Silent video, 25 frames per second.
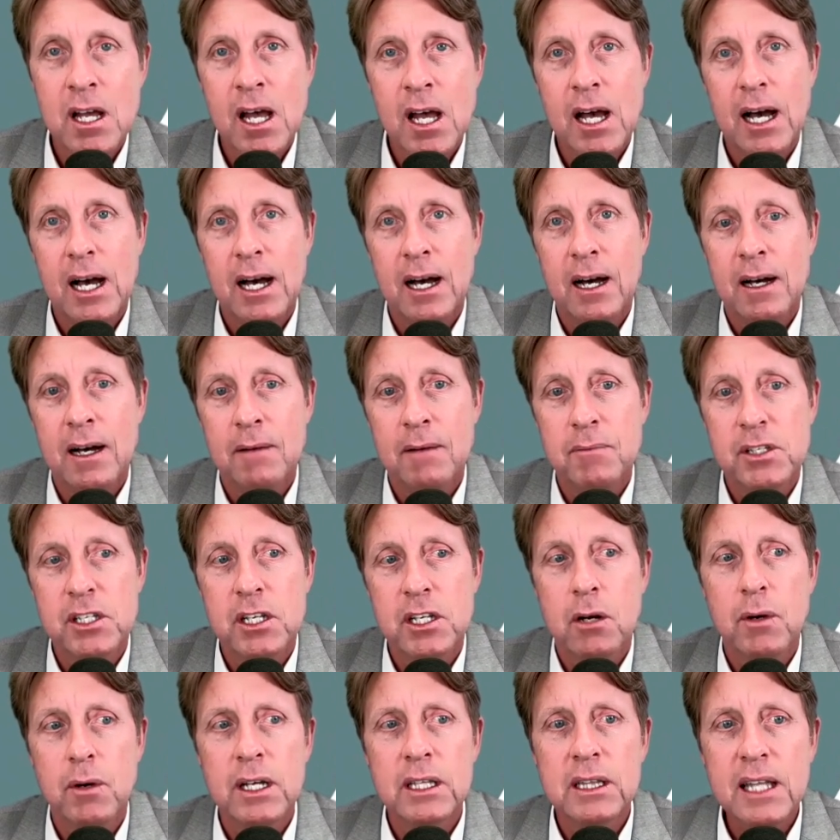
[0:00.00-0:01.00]

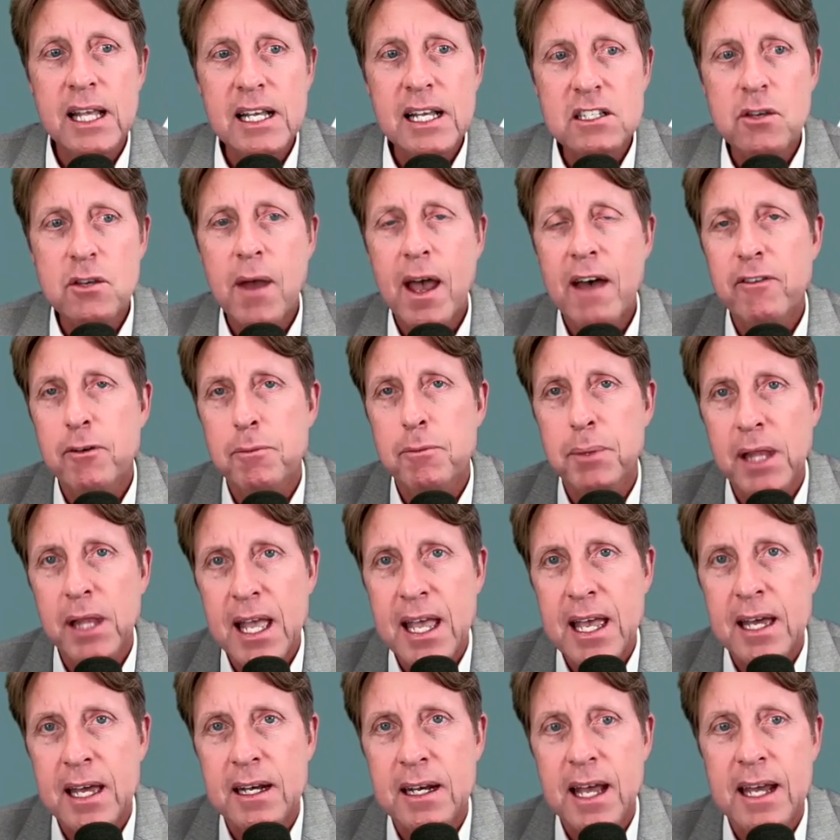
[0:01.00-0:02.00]
Unless you have a
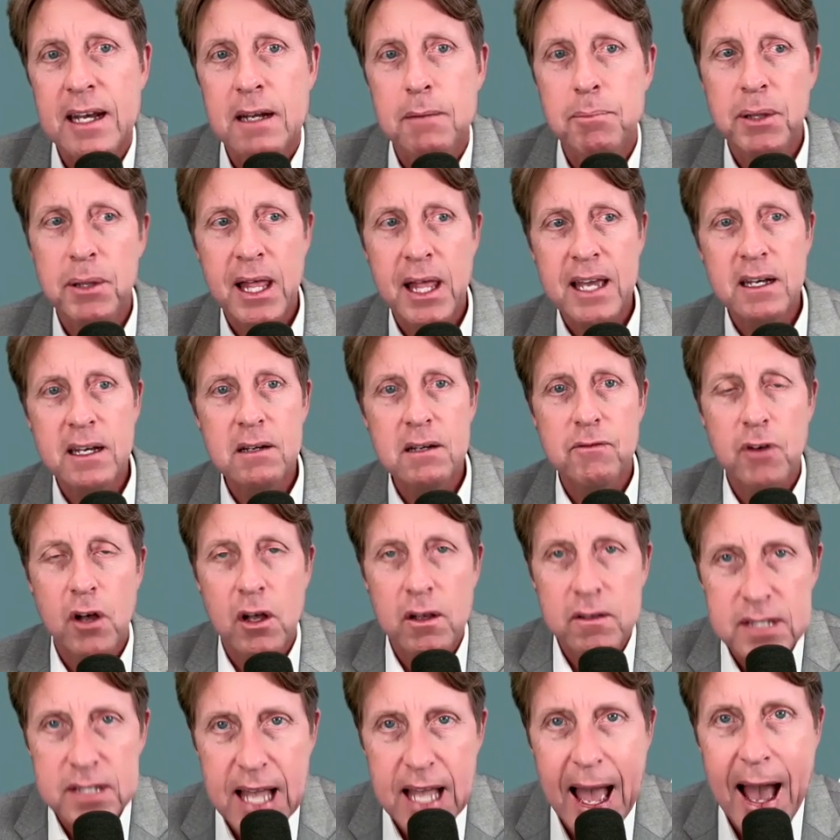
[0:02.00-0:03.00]
plan, and a plan
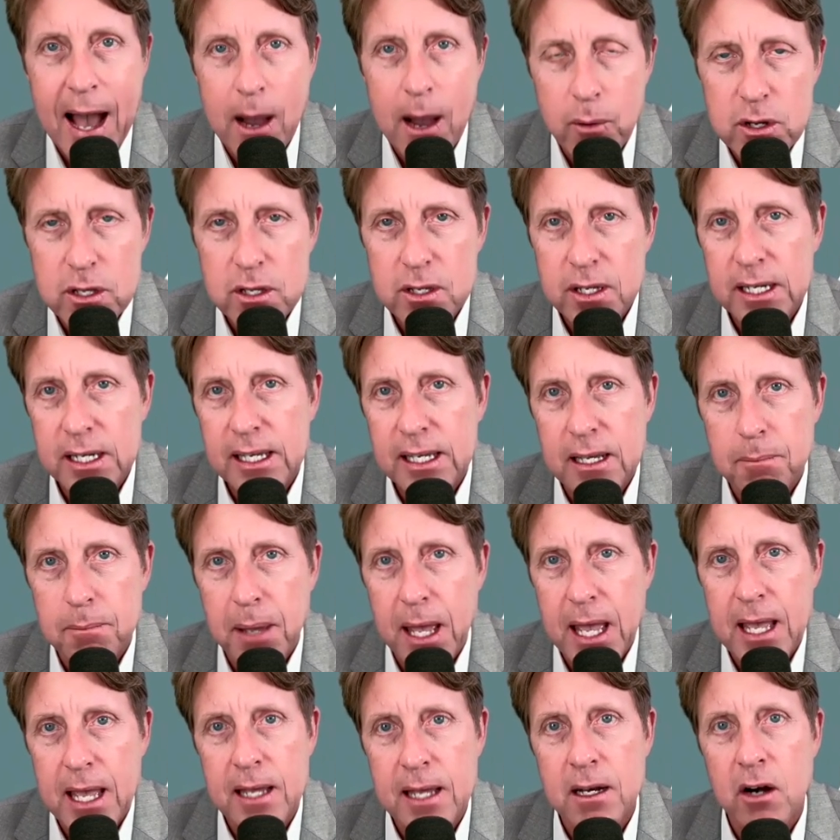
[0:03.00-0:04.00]
involves, how are you going to get
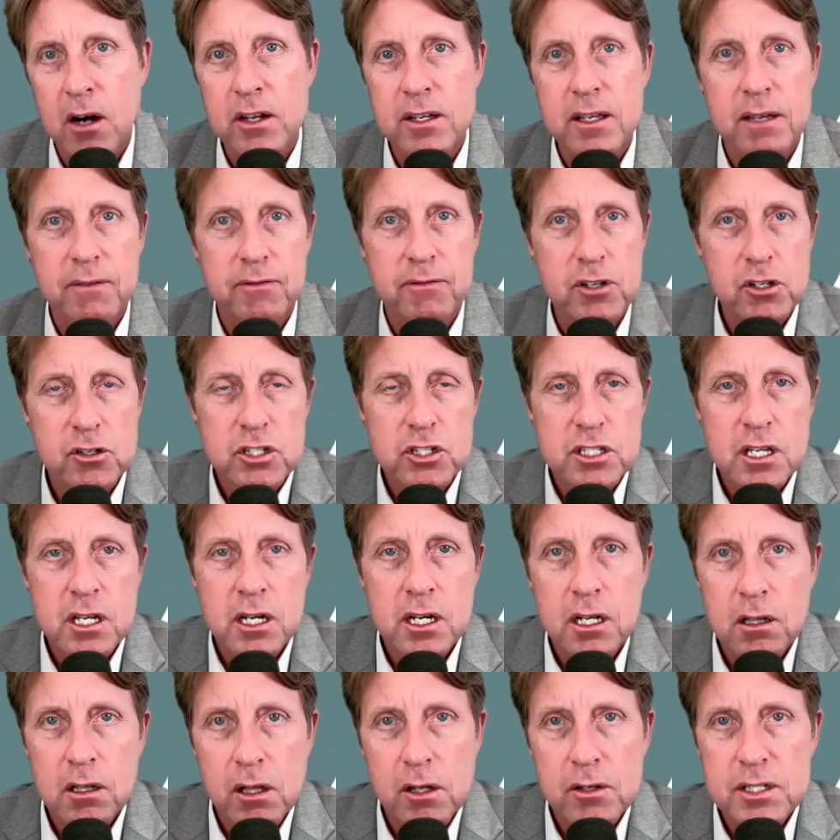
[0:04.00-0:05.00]
paid? If you're just going to
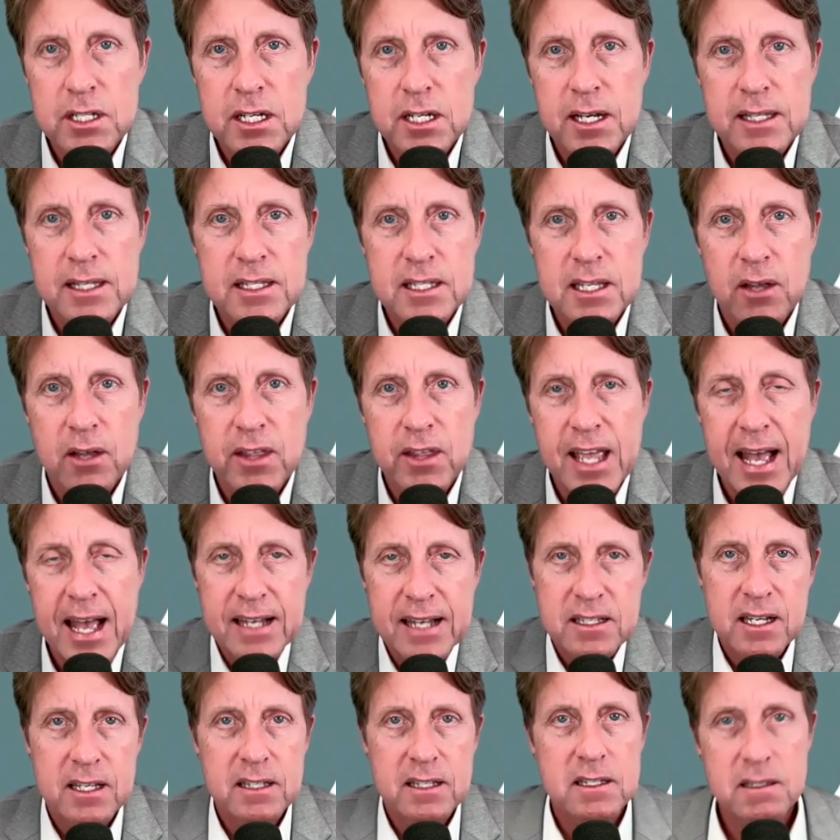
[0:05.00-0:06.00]
close it and sell the
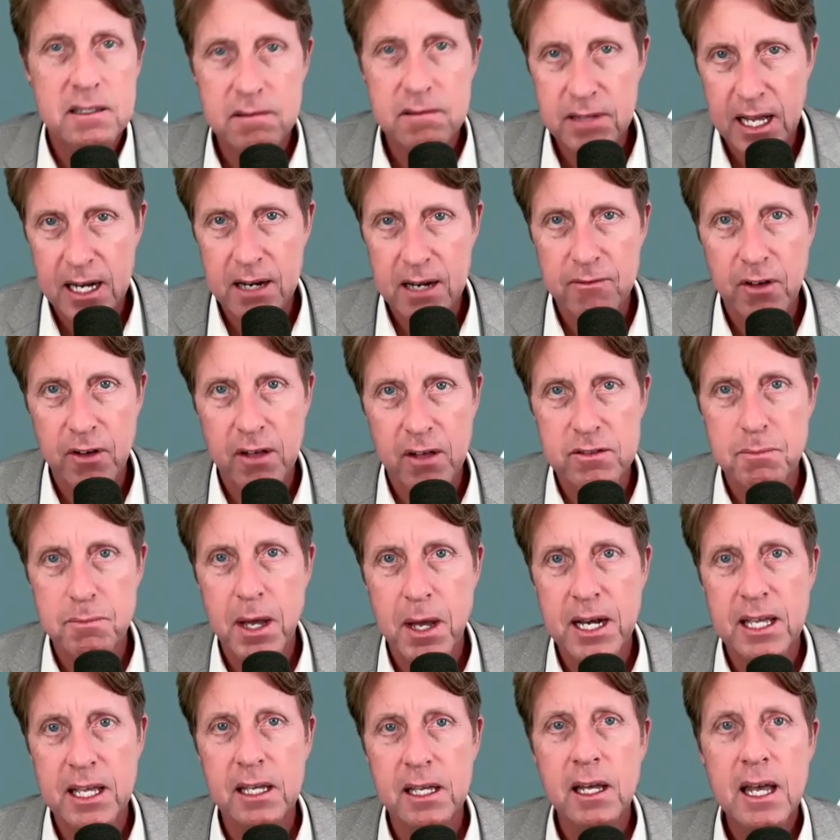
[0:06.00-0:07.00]
assets, that involves
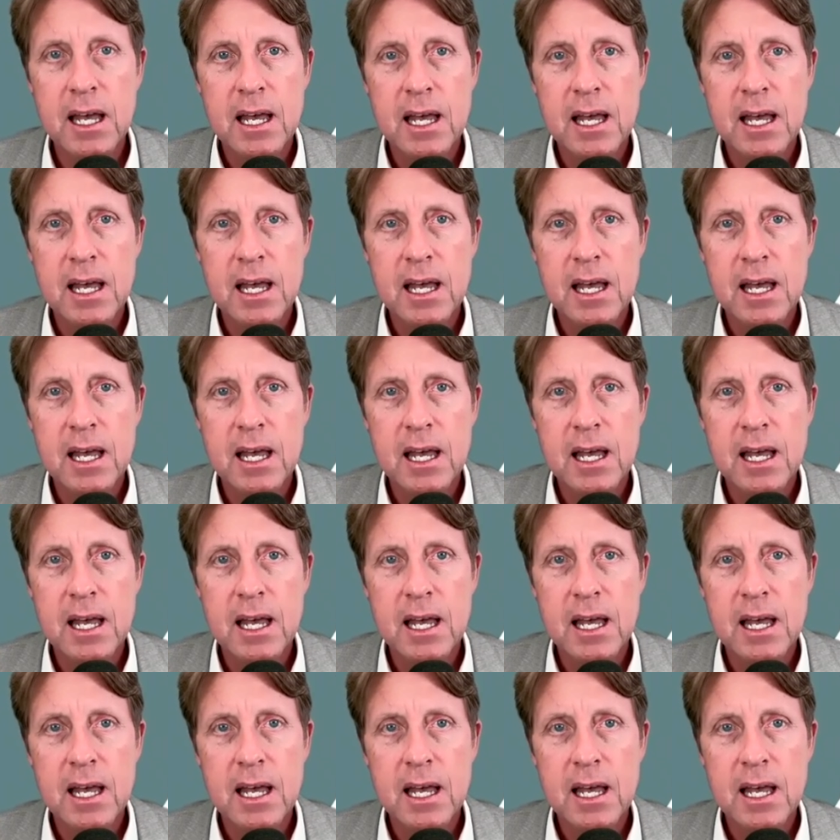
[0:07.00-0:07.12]
money.